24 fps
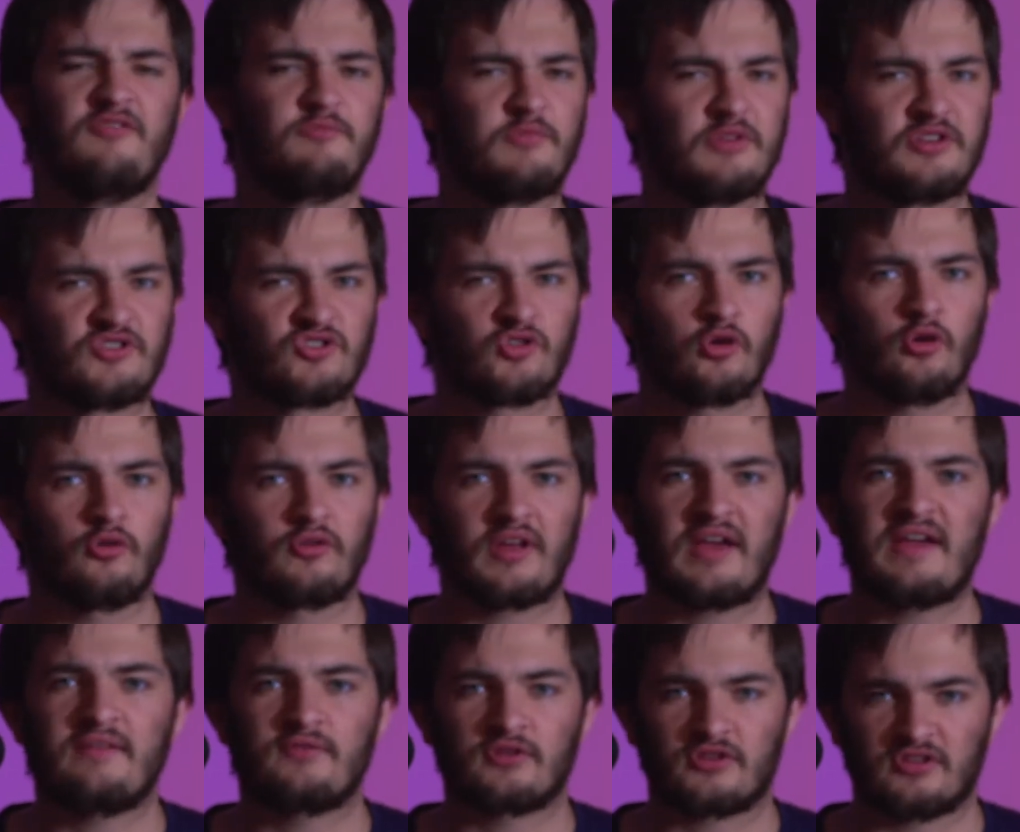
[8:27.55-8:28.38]
been told,
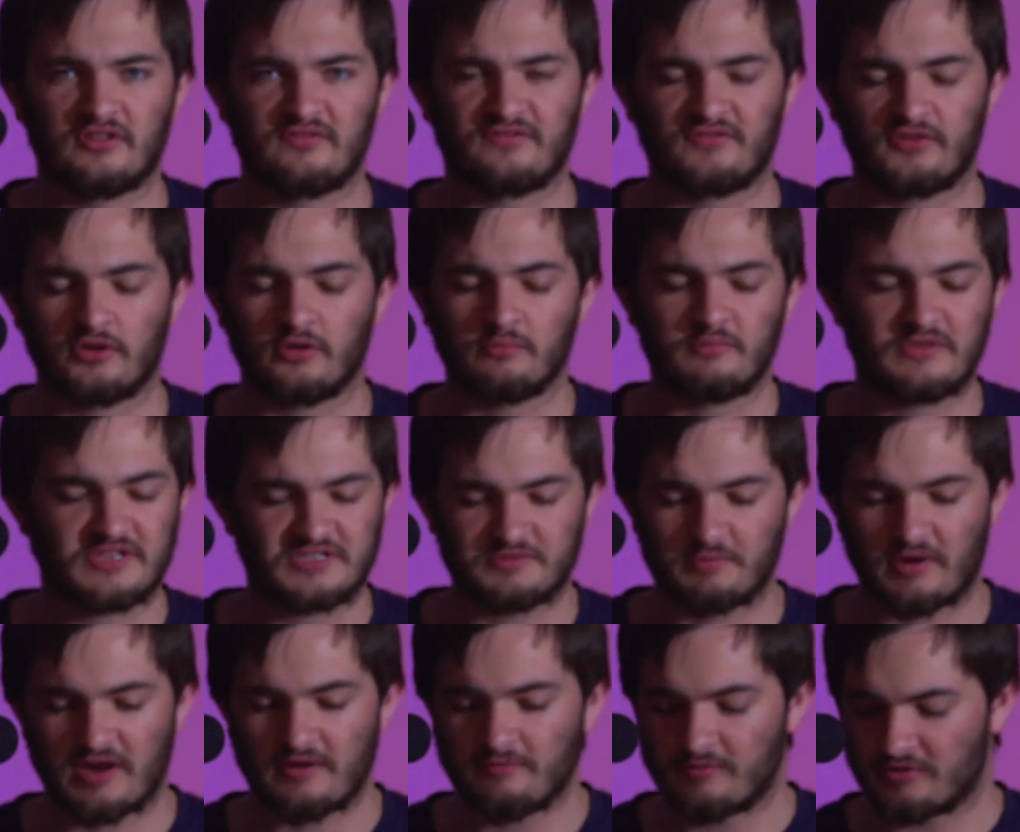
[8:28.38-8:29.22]
I haven't confirmed
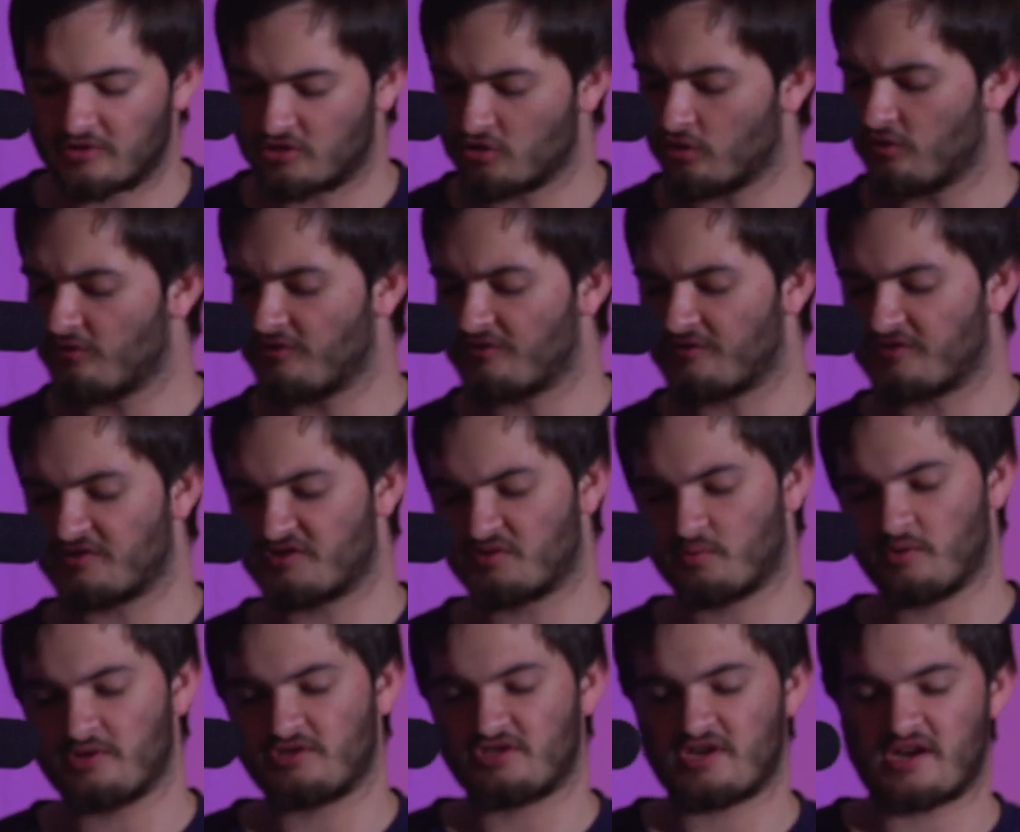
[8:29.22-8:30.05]
this, but I've been told that the
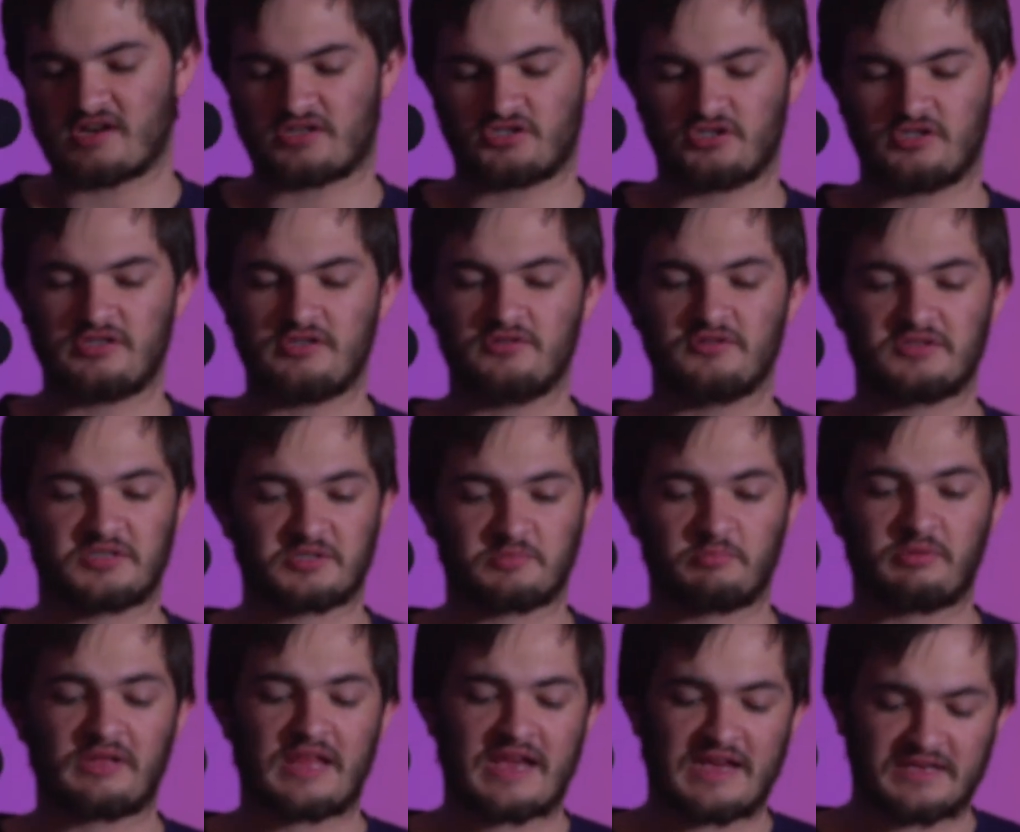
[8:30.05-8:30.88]
Switch actually uses
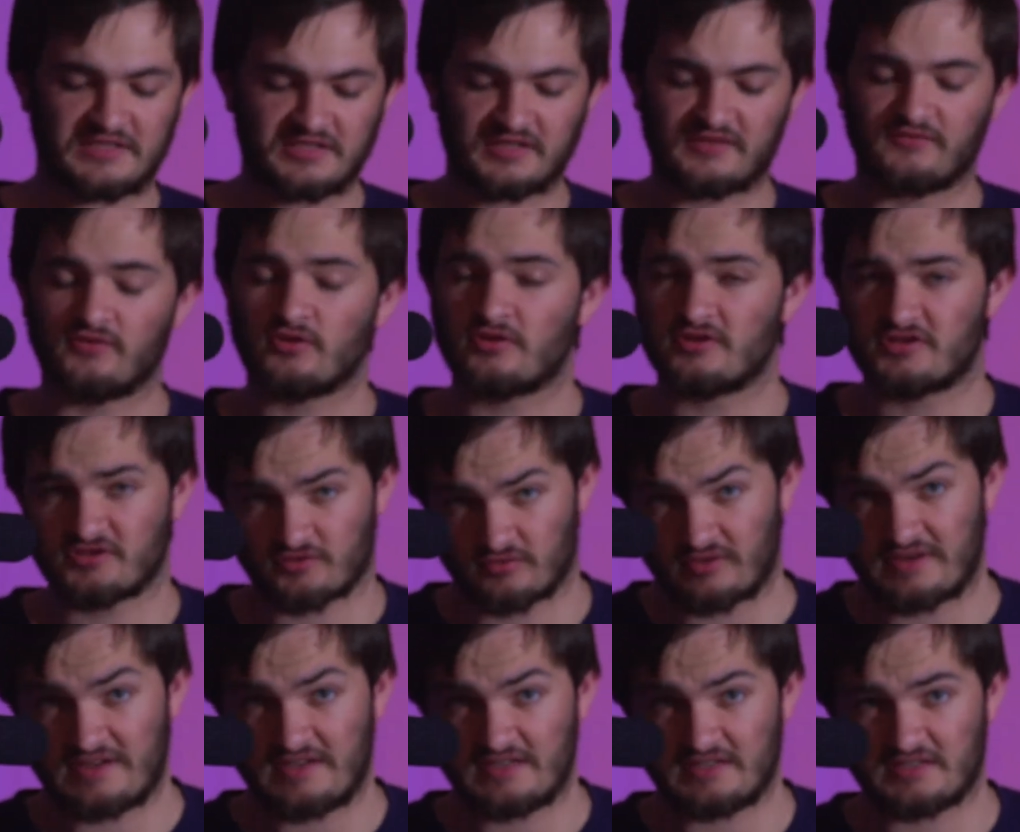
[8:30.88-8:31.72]
plastic for the
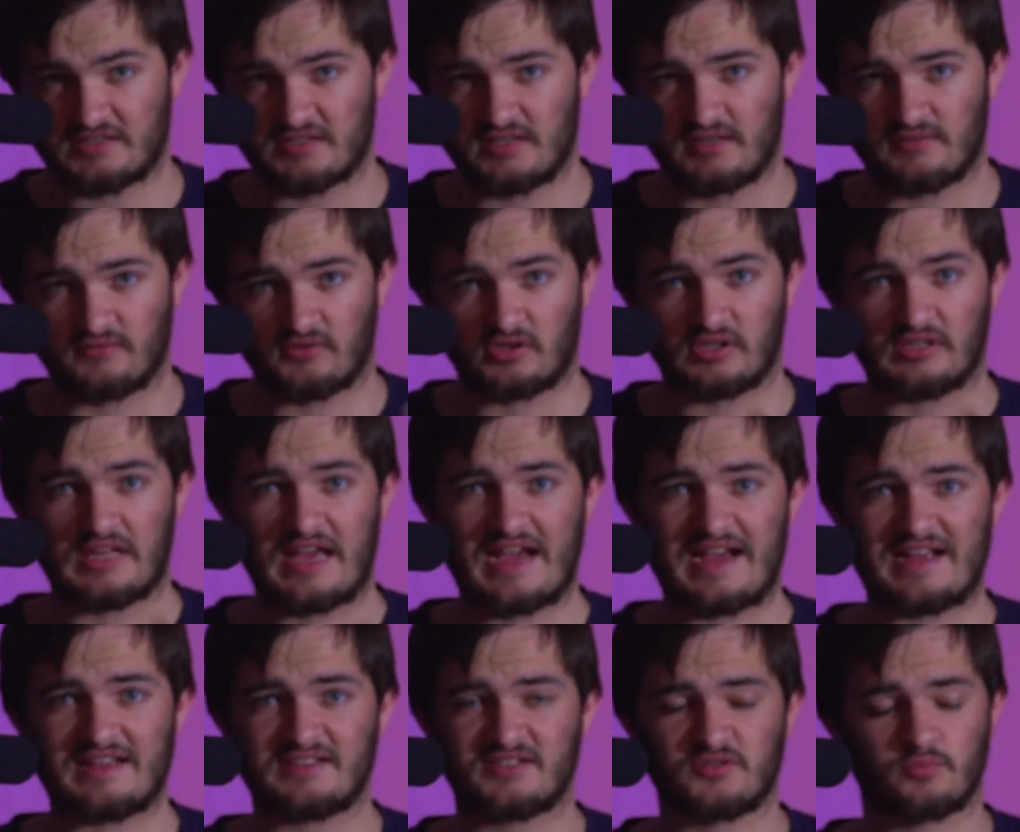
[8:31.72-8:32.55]
screen instead of
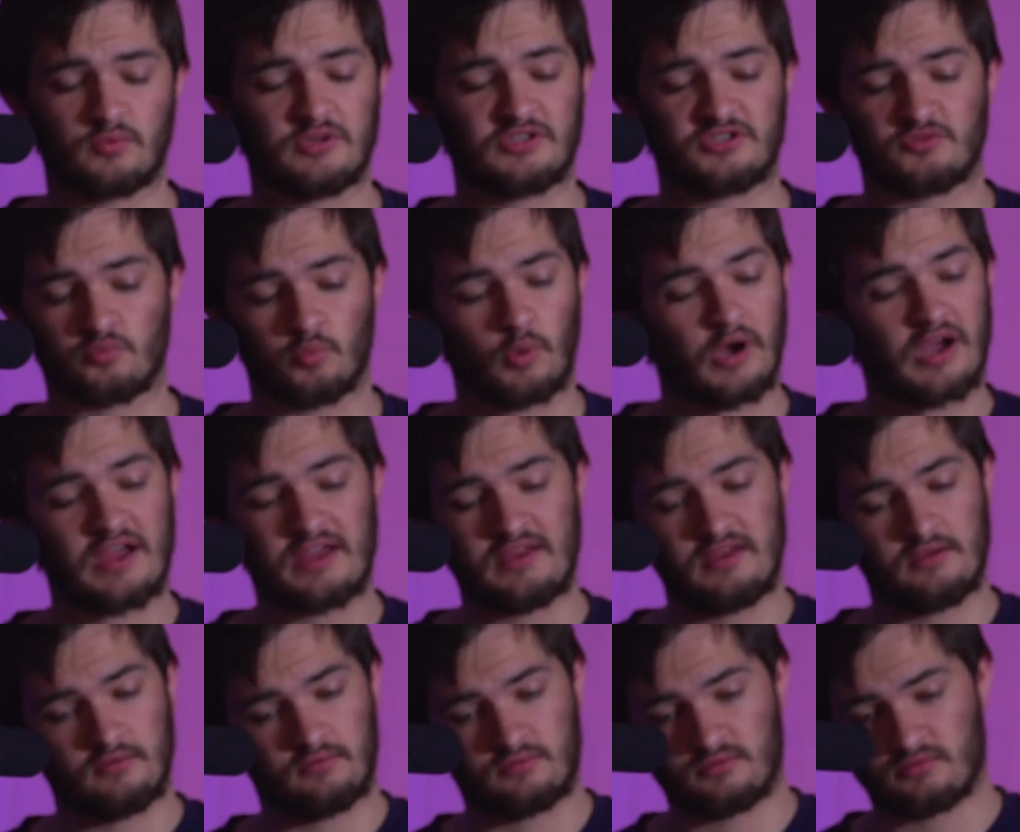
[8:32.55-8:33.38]
glass, which
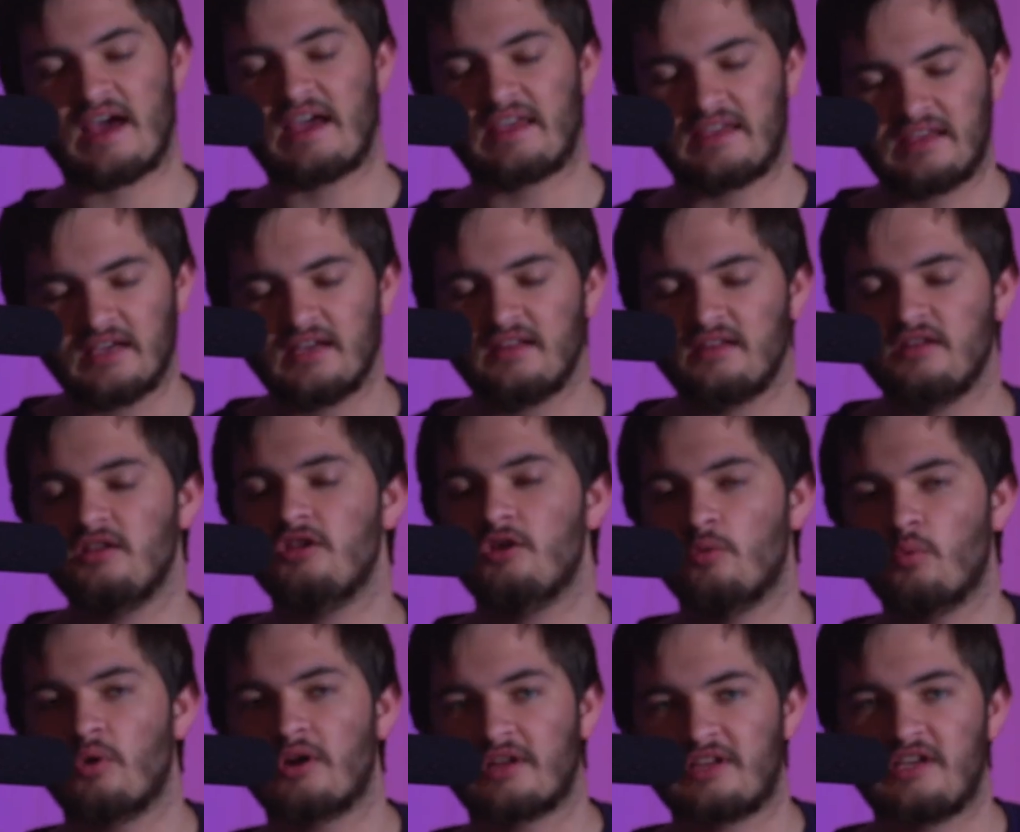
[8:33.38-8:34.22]
I get
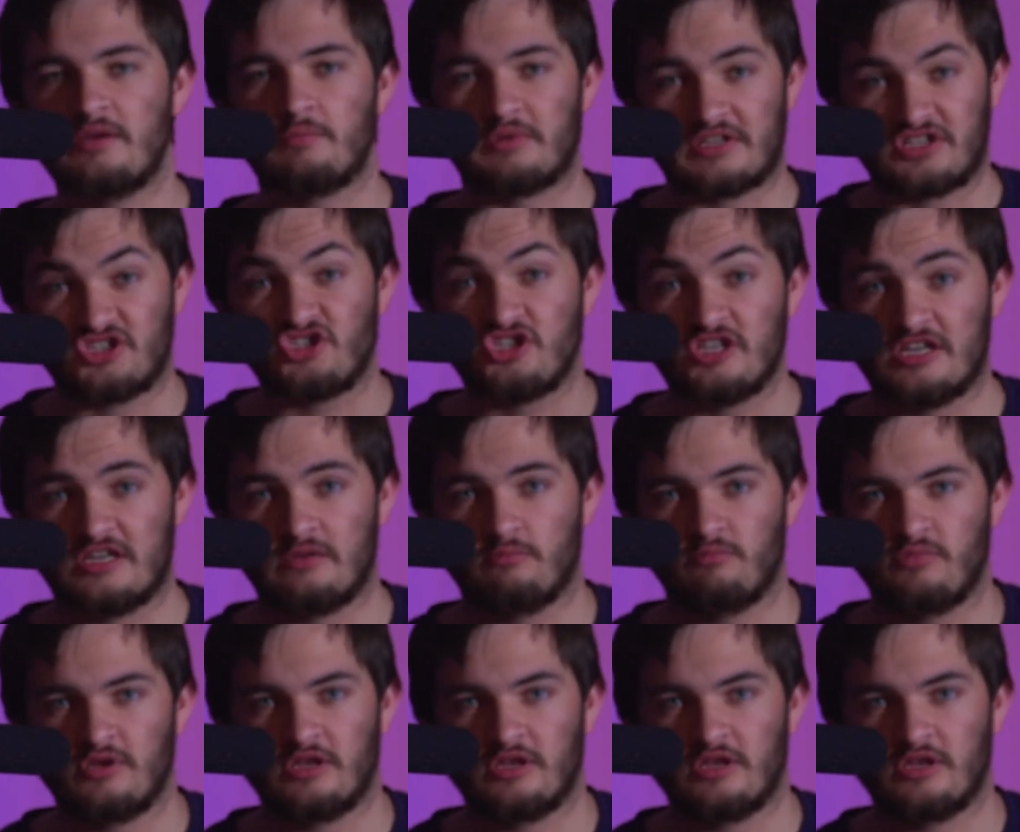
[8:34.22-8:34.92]
you want to keep it cheap,